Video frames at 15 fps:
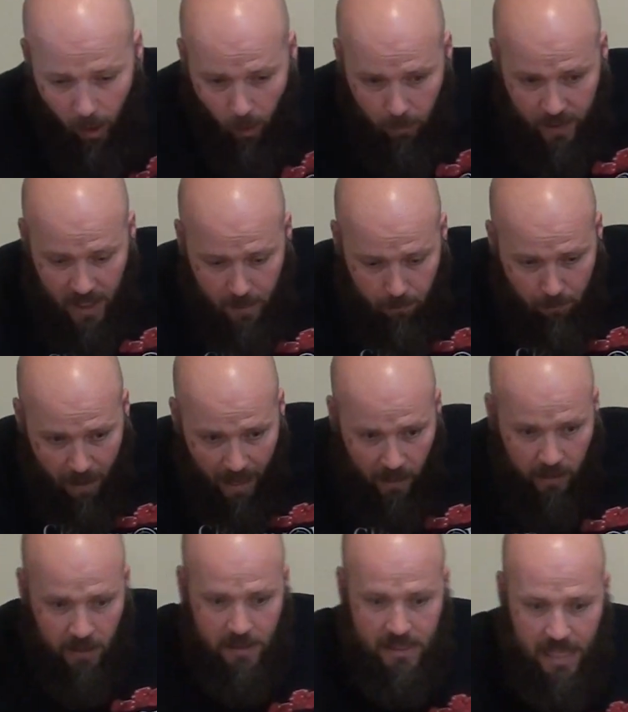help keep
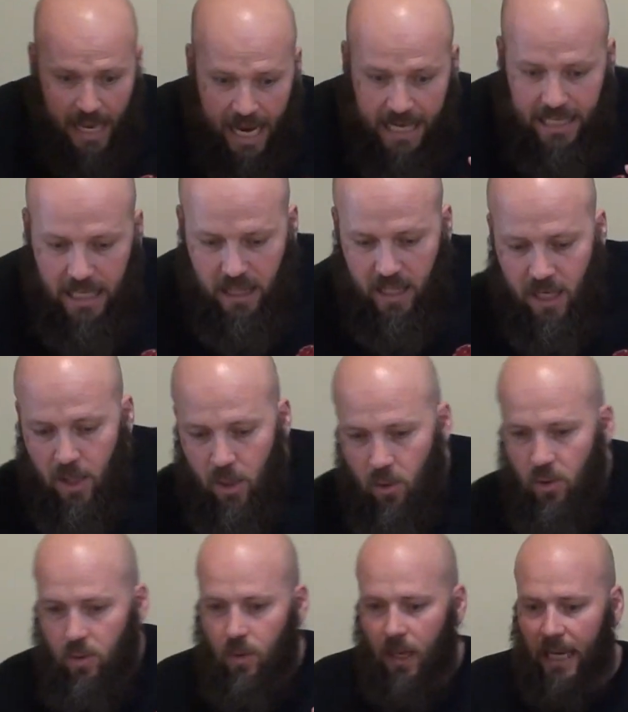balance. Anything you
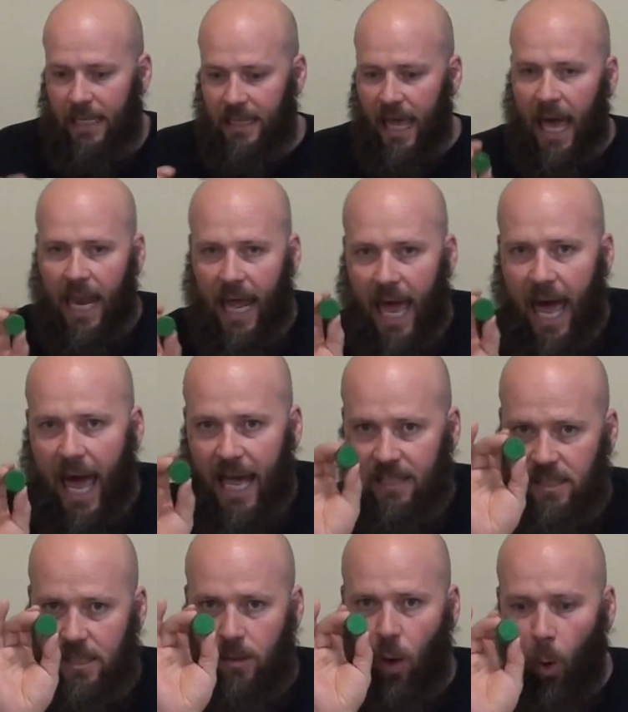do like that
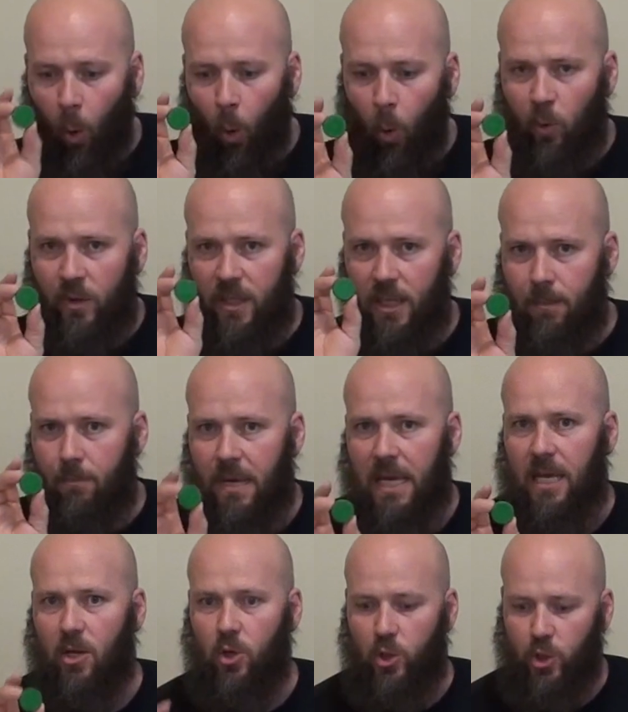has to only
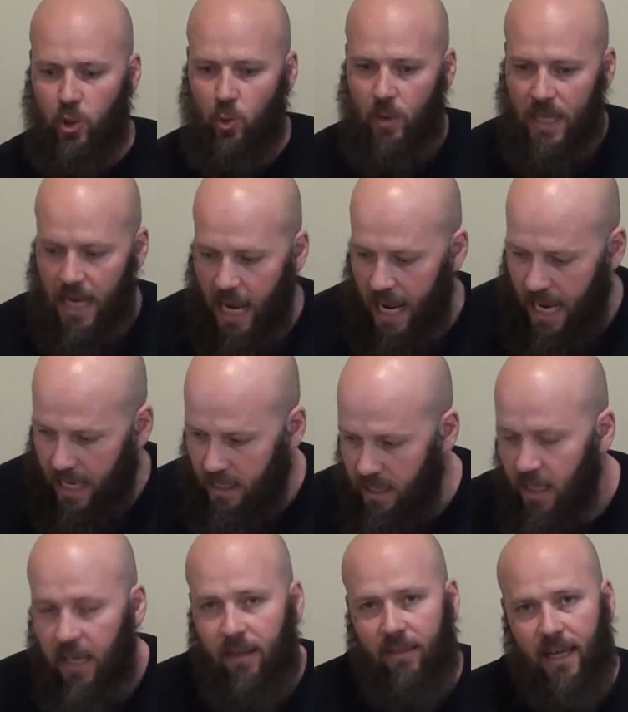be your shooting hand
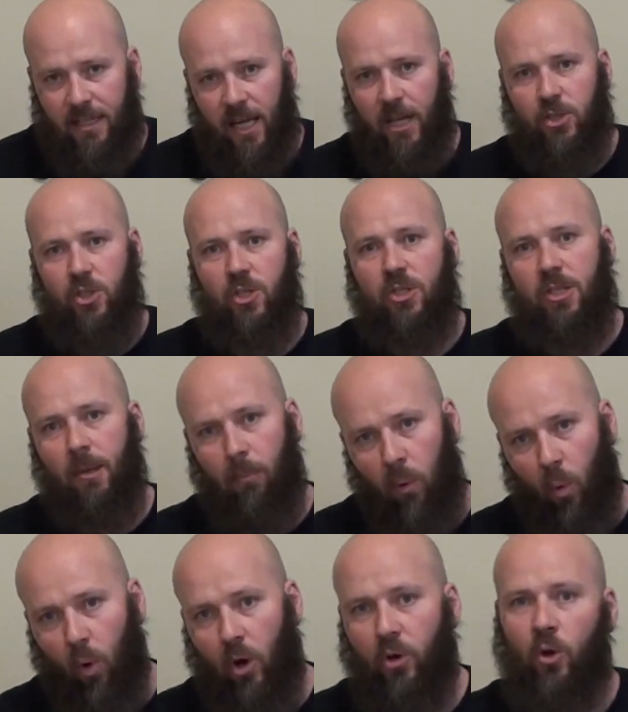that touches the
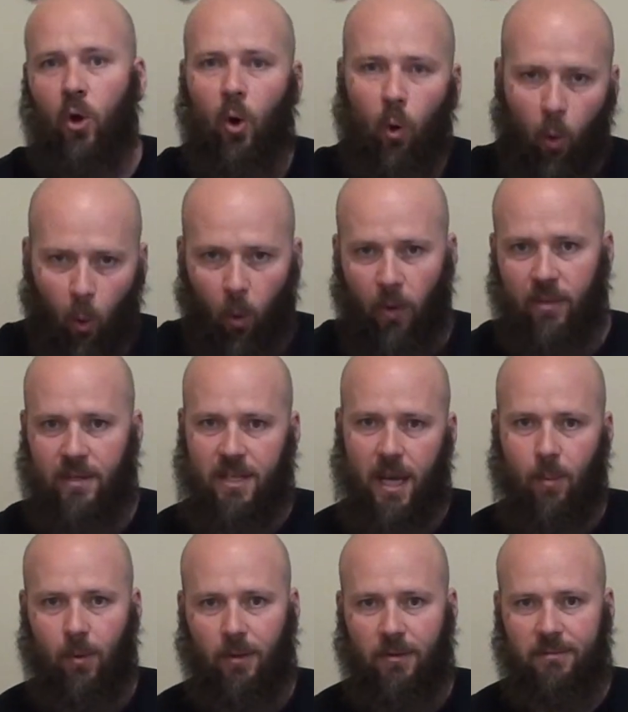board or the
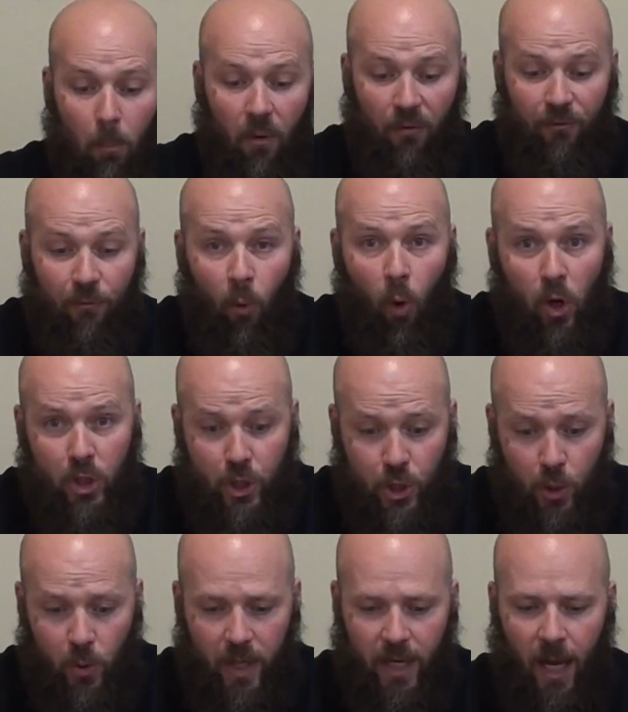table. Before
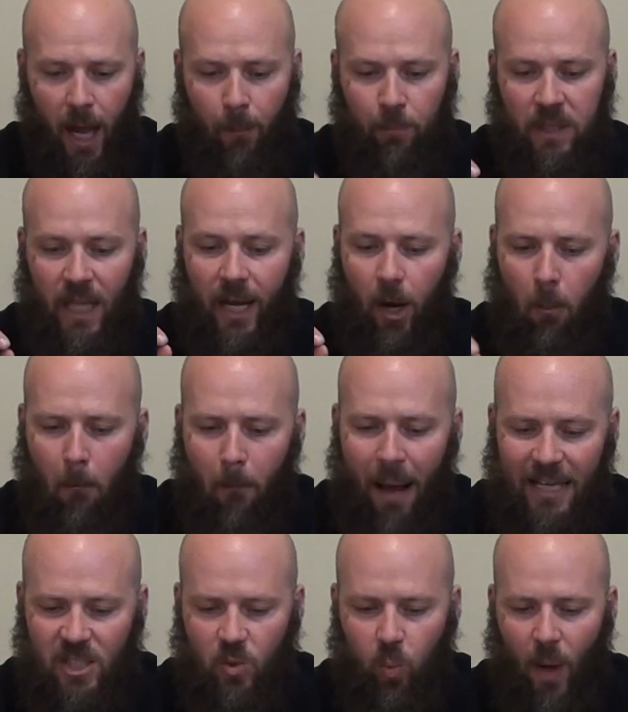shooting, a player
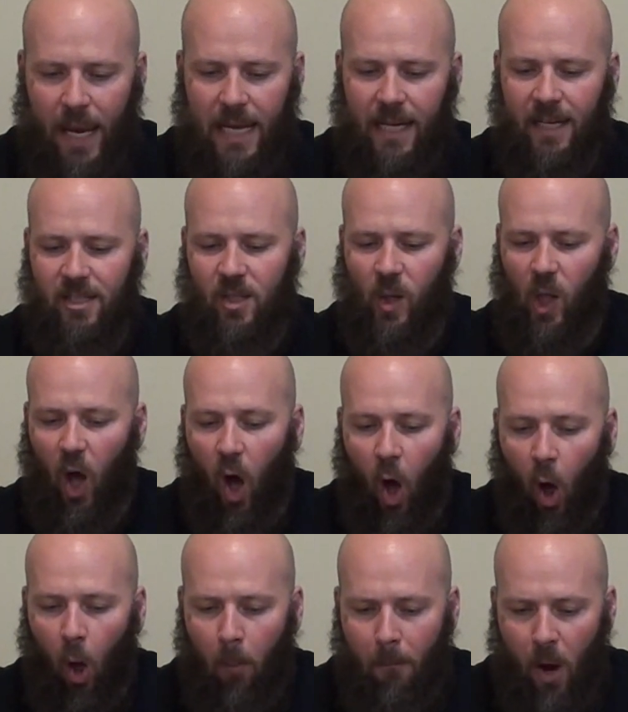must wait until
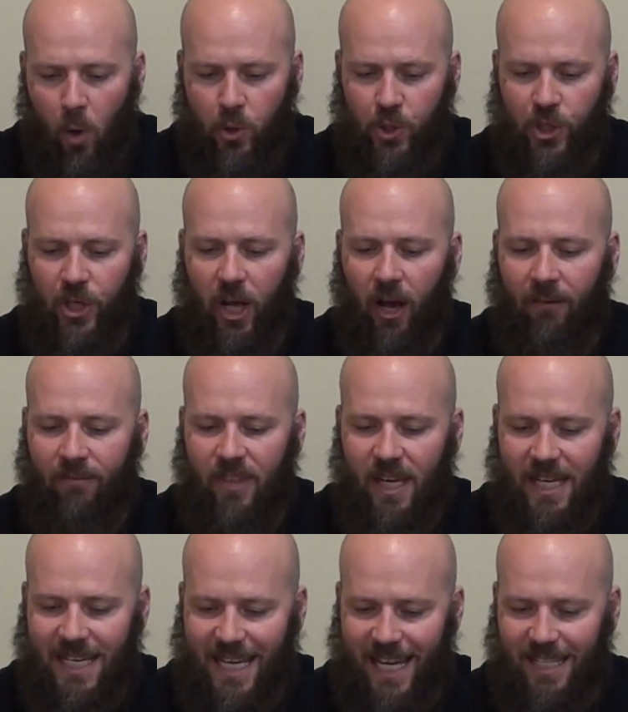all motion of
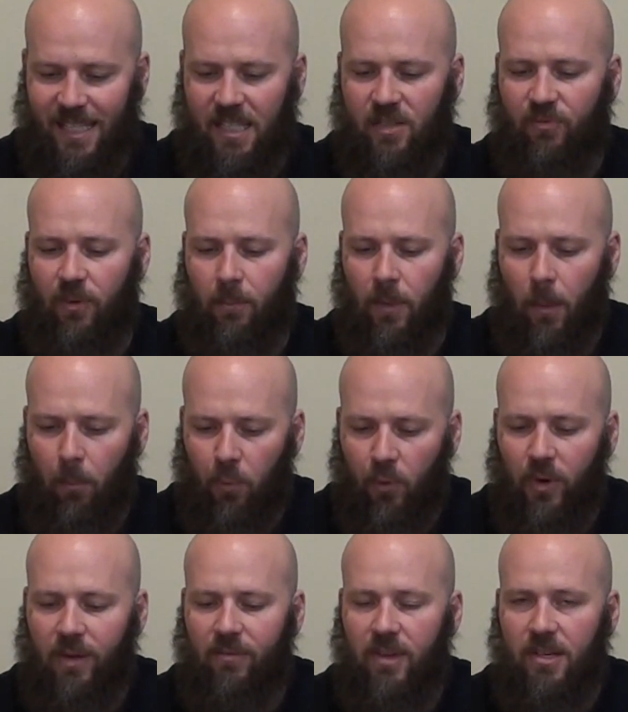the discs from the
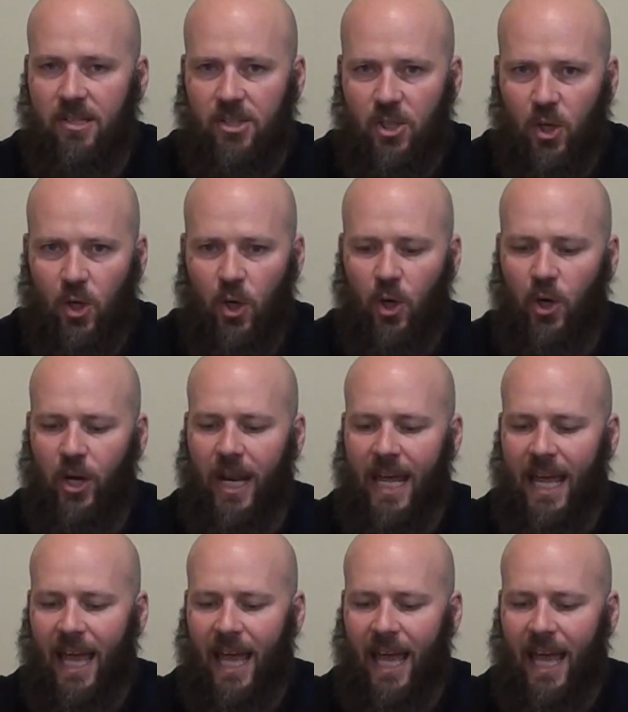previous turn